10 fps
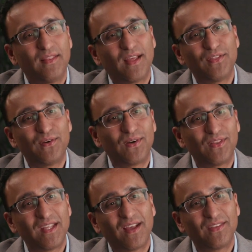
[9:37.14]
Then there
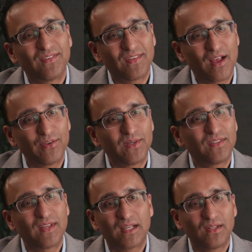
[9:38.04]
are the other
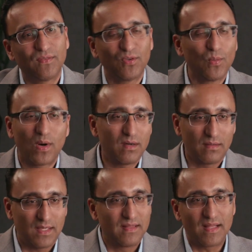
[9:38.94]
executives who
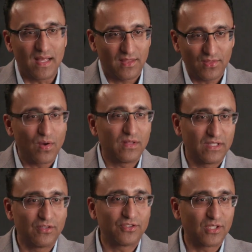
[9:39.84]
aren't in that thought
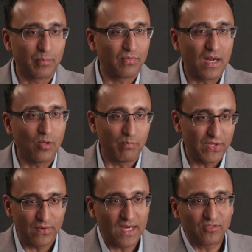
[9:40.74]
leadership realm.
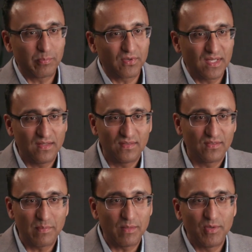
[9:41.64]
Their expertise
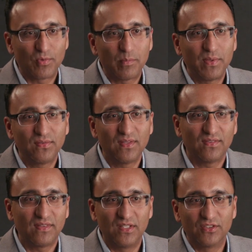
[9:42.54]
is maybe more
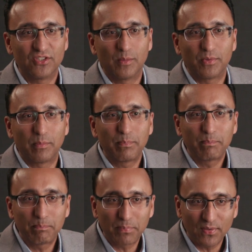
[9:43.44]
business leadership or
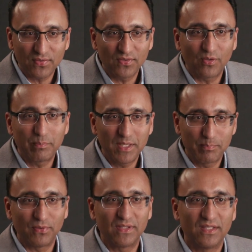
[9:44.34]
personal
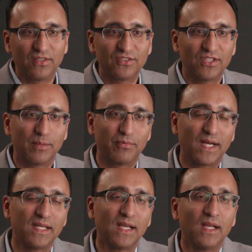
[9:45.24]
people leadership,
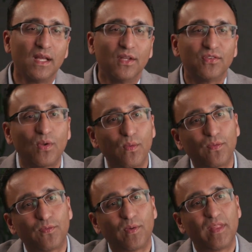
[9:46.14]
right? So
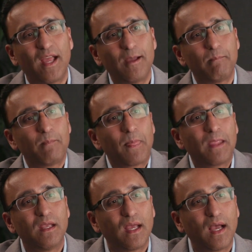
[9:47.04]
for them,
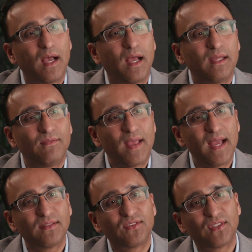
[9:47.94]
I've
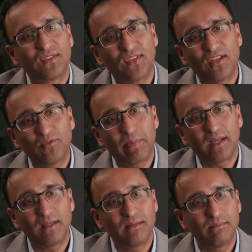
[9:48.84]
had success
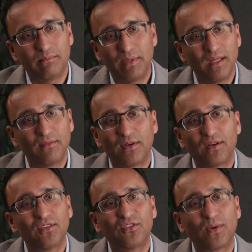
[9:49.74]
by being
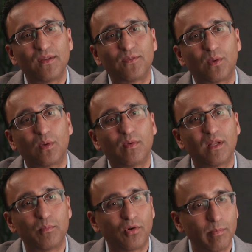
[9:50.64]
very straightforward
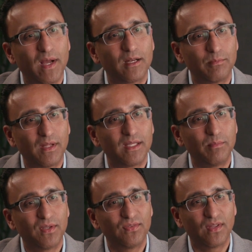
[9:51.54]
and more bottom line
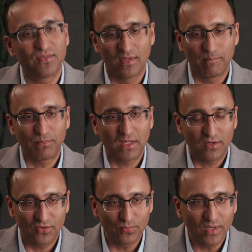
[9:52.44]
business.
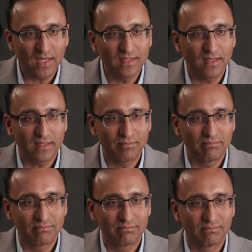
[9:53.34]
Here's what I did.
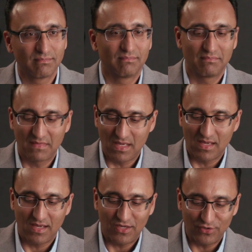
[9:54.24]

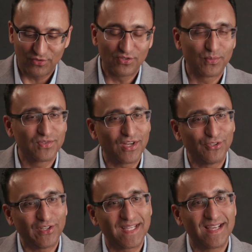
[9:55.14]
Here's the
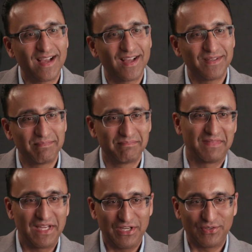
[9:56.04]
result I got.
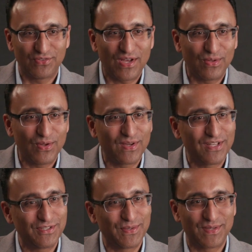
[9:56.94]
Here's how long
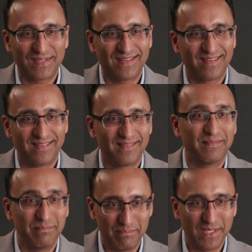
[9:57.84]
it took.
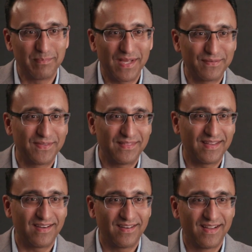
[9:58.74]
Big benefit
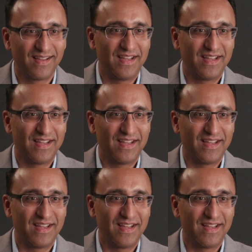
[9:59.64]
there.